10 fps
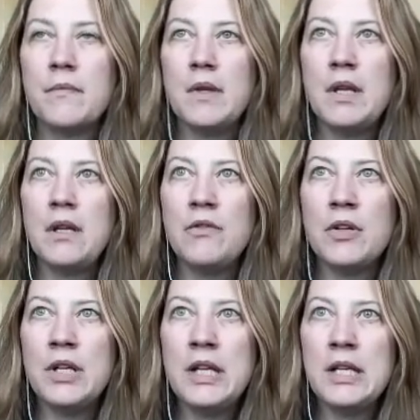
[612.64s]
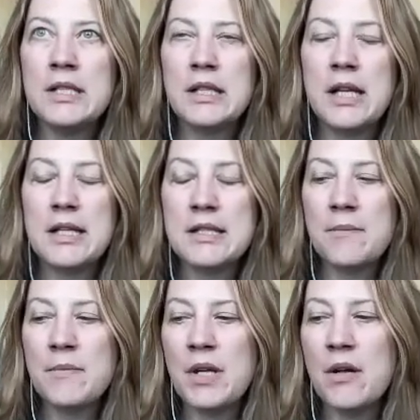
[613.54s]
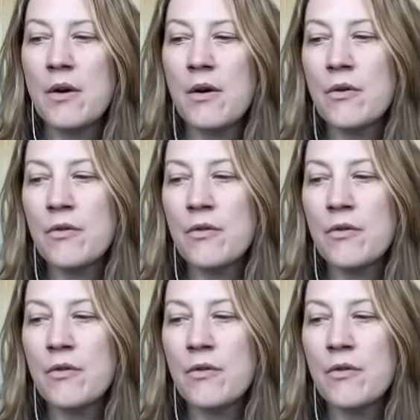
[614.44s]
And if you're needing to let something go